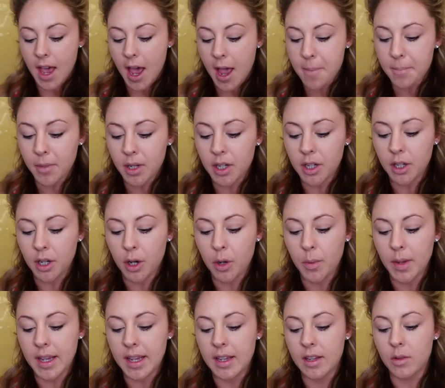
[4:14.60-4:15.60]
I'm gonna
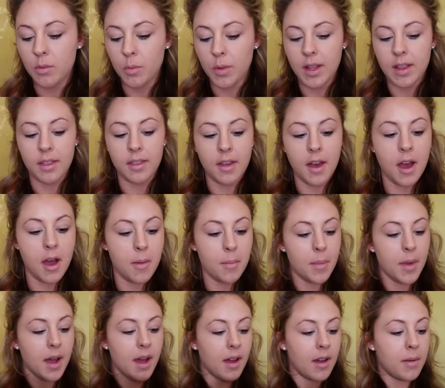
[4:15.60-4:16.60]
go in with
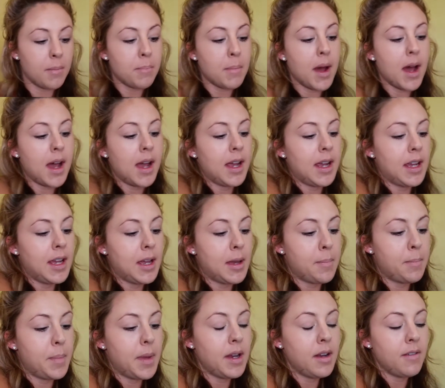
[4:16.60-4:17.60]
my
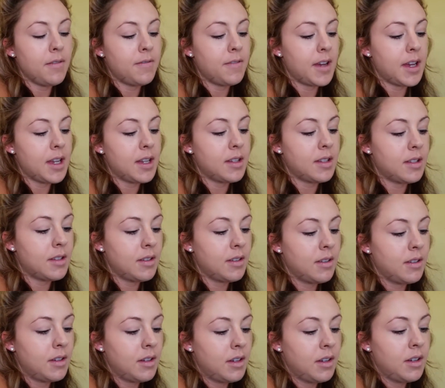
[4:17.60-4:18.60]
Benefit
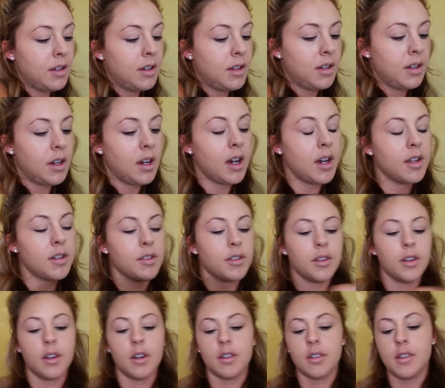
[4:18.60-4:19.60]

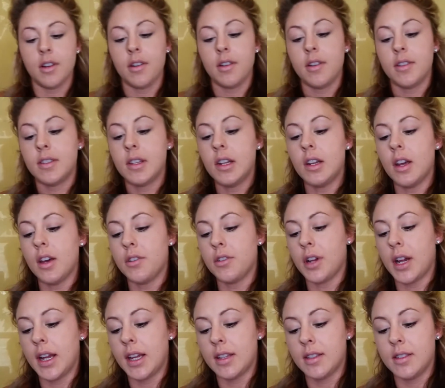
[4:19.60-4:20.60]
it's not an
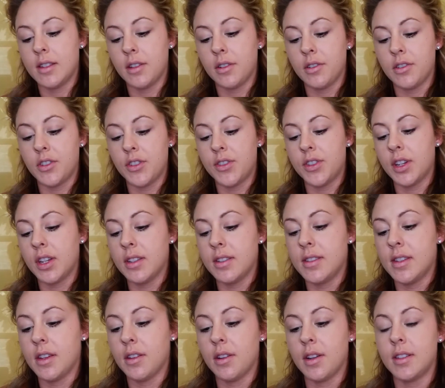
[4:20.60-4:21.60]
under eye concealer, it's just a
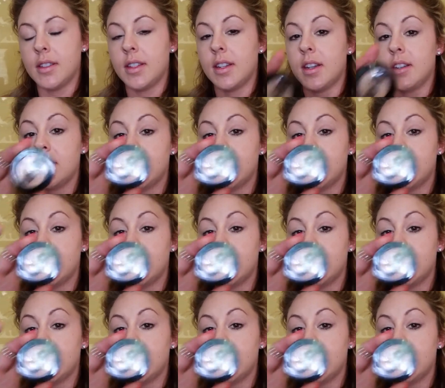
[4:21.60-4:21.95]
concealer. It's an